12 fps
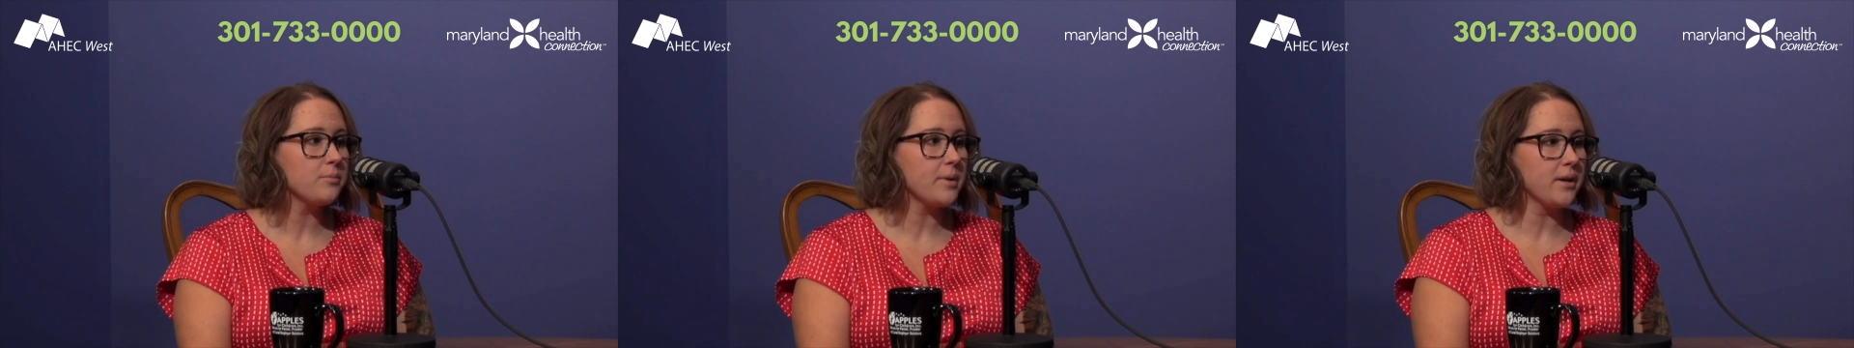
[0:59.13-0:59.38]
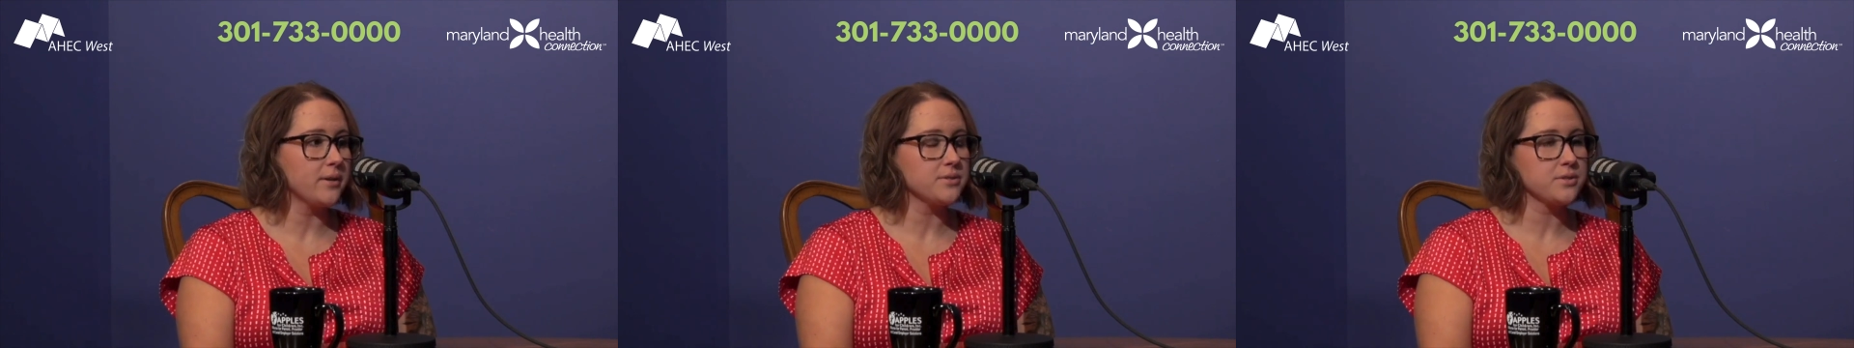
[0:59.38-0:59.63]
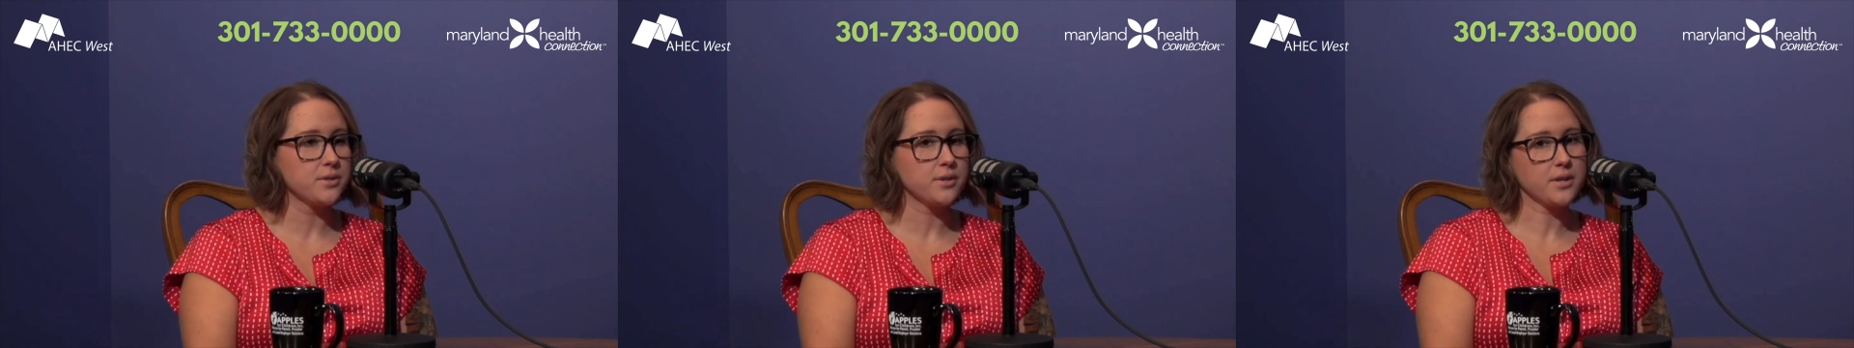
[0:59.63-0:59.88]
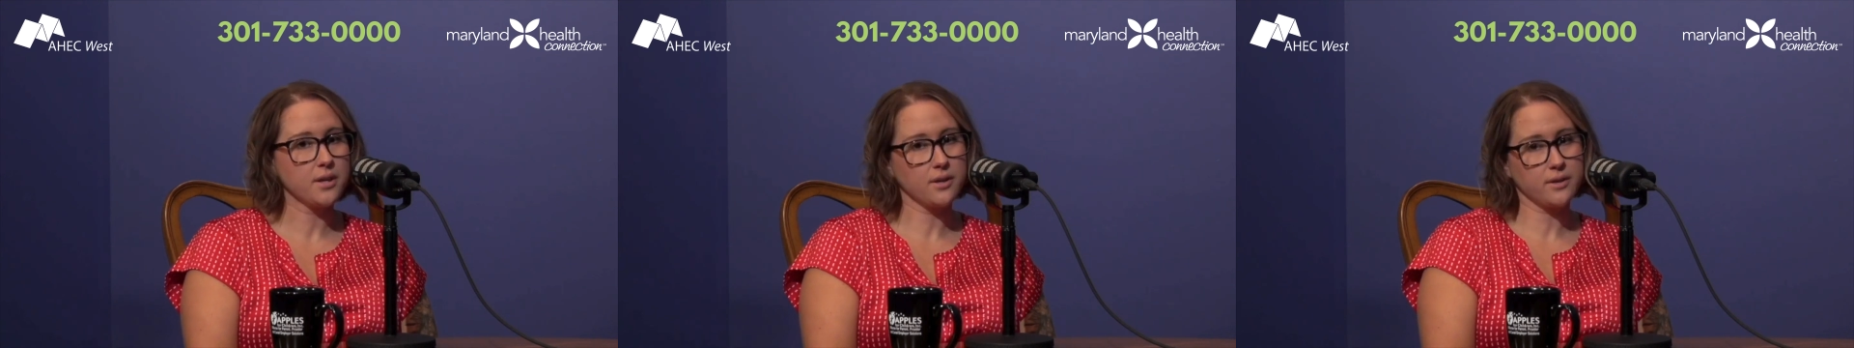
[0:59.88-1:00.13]
parents or
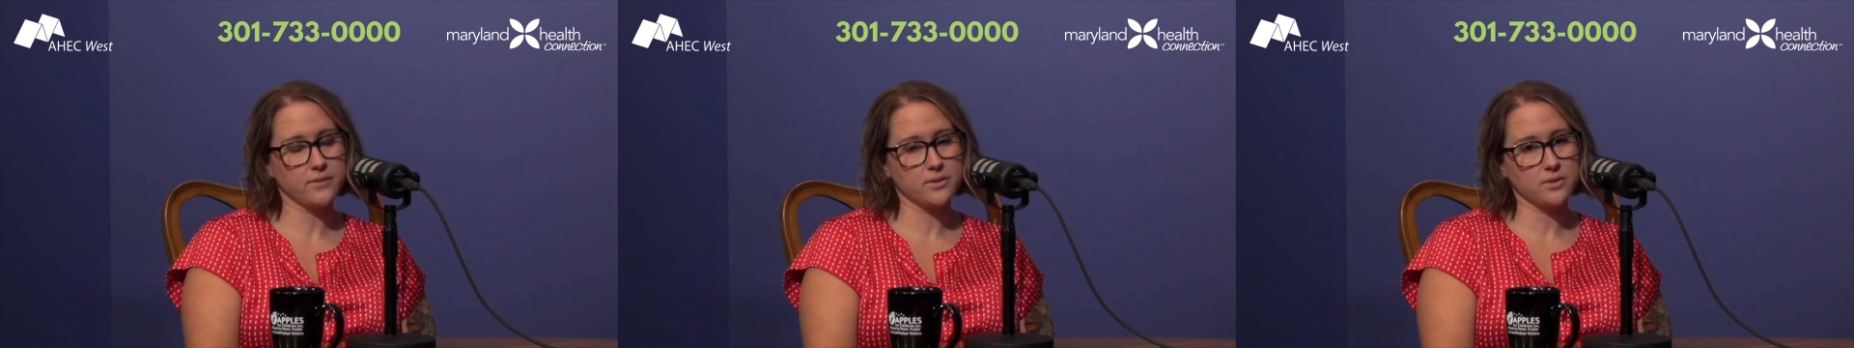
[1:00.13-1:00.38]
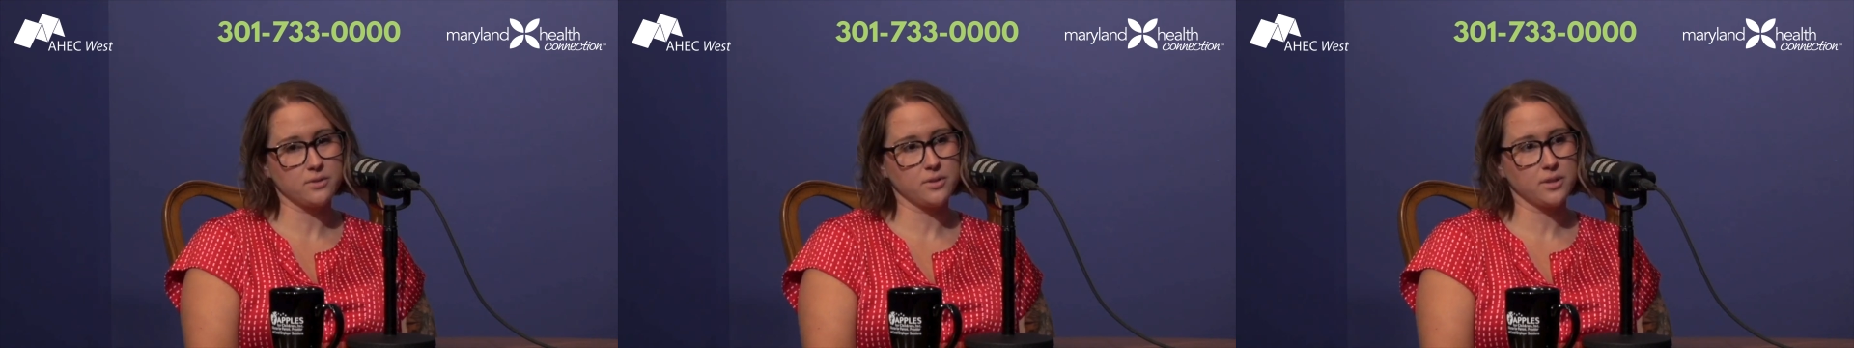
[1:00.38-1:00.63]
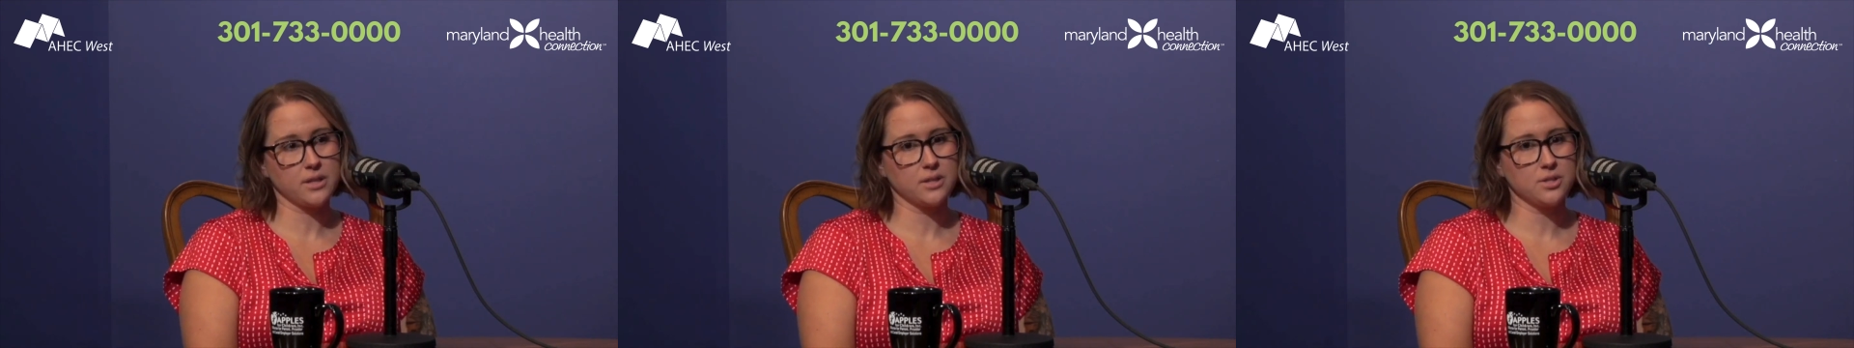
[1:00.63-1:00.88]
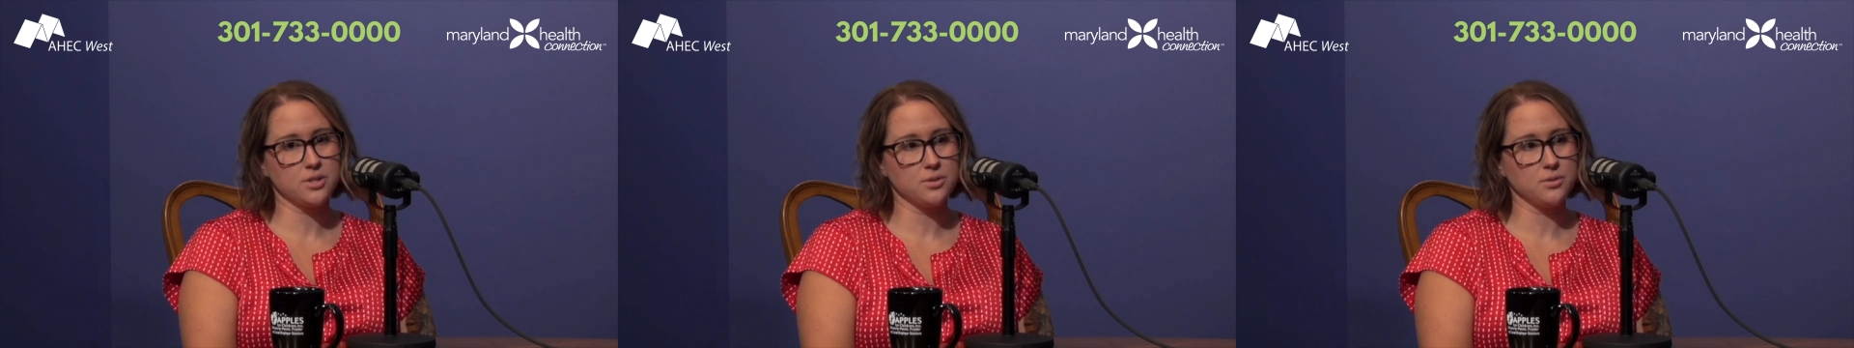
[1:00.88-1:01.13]
caregivers are looking
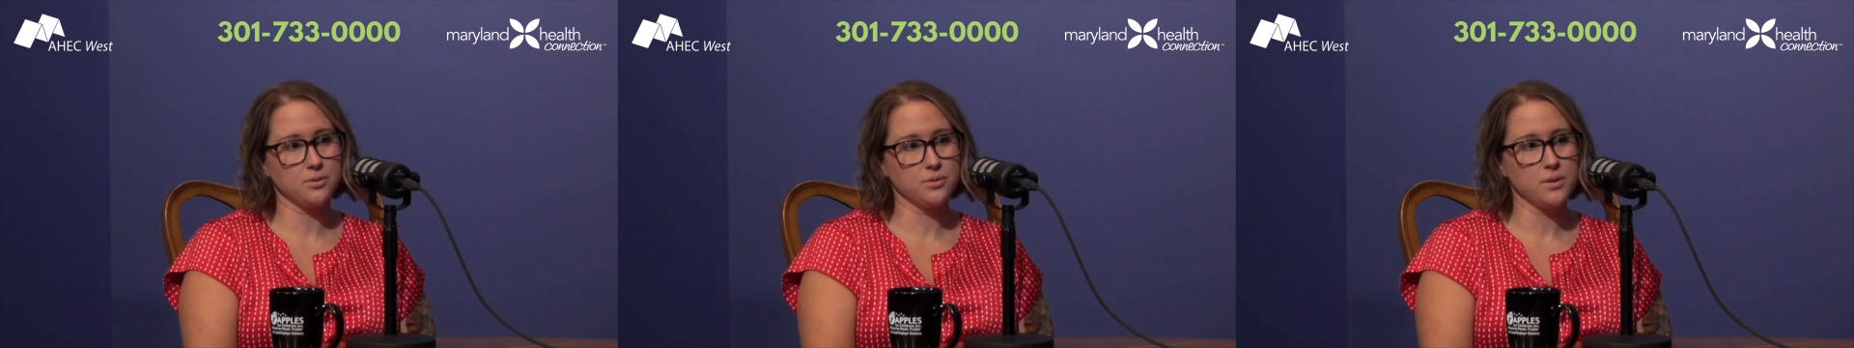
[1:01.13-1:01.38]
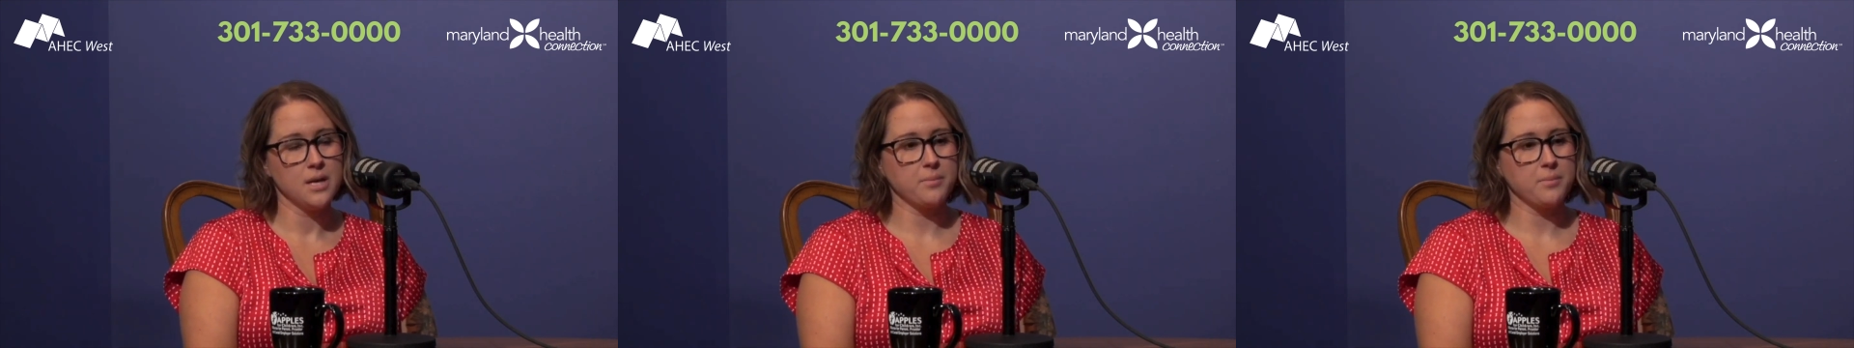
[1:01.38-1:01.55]
to